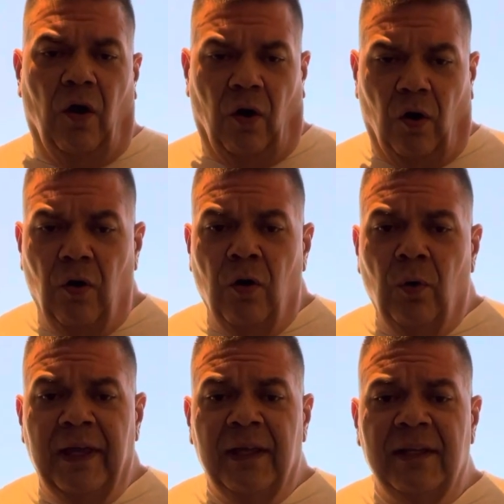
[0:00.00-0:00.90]
Oh,
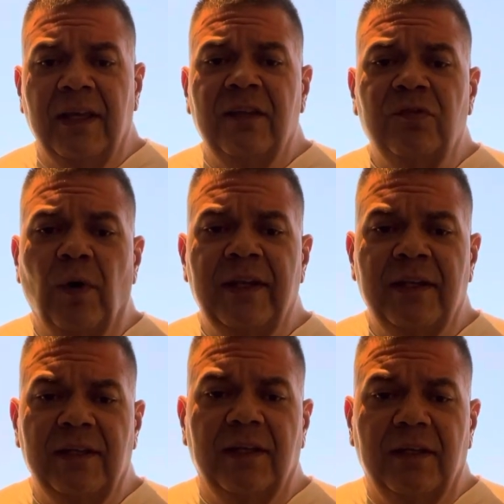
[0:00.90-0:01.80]
it is what
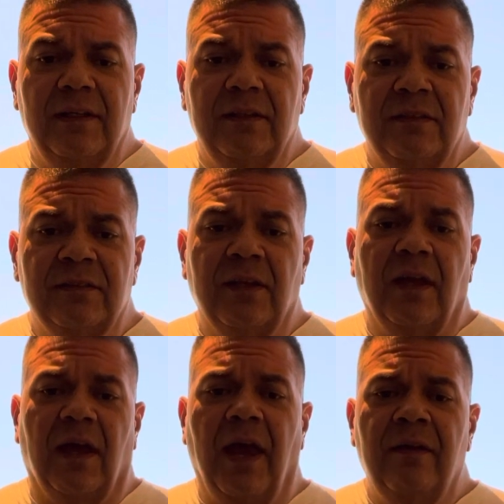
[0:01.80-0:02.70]
it is,
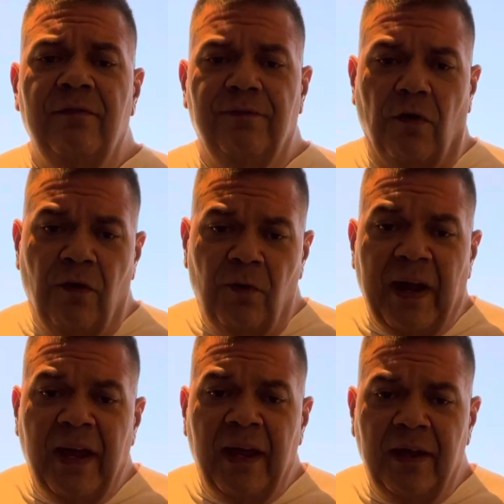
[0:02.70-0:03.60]
and
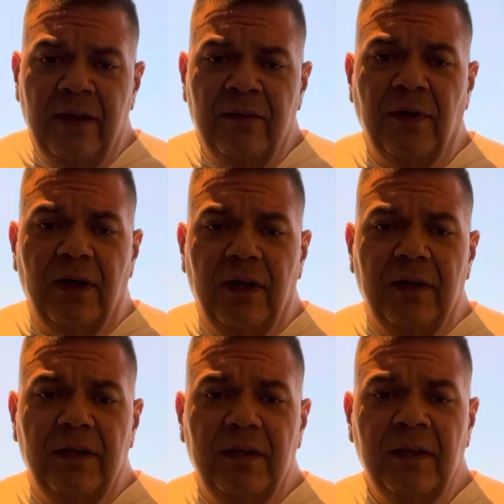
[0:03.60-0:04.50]

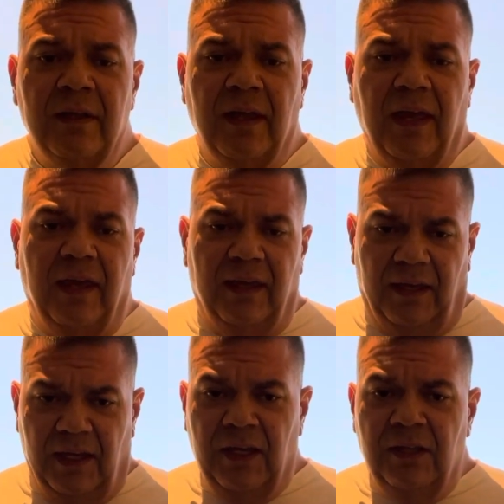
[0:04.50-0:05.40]
forever.
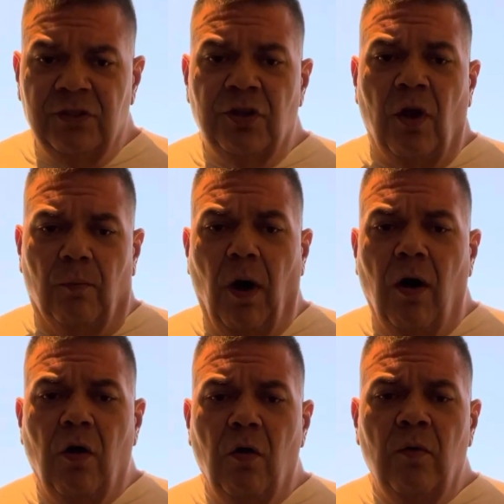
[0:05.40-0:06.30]
Each
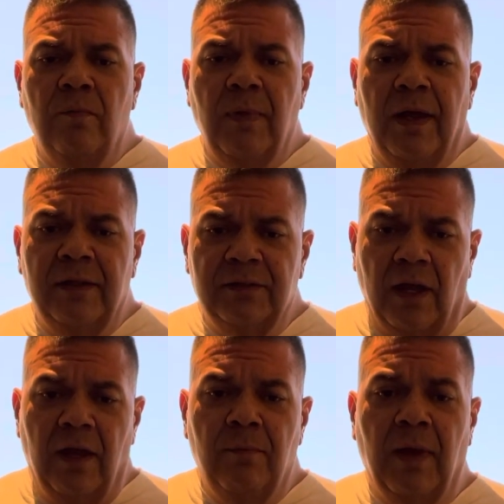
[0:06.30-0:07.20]
moment
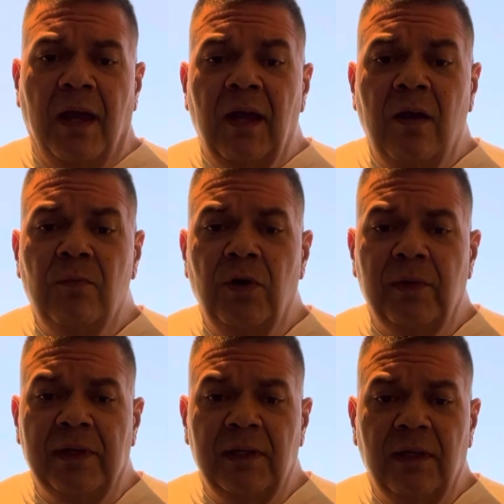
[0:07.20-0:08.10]
a
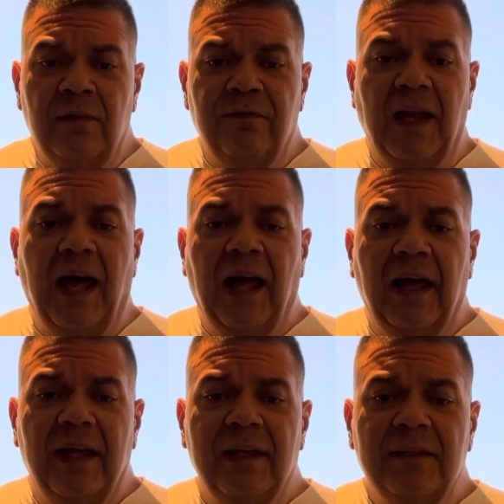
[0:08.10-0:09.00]
memory in
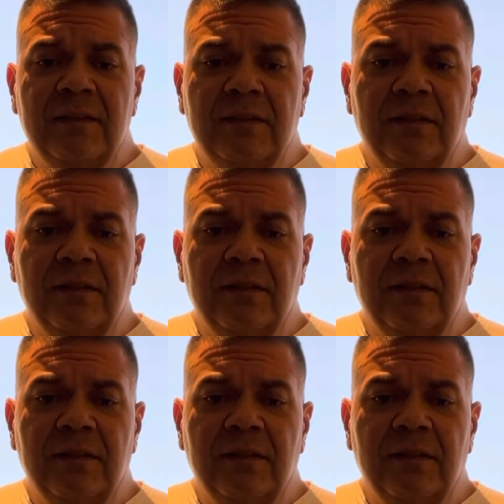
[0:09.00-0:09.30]
flight.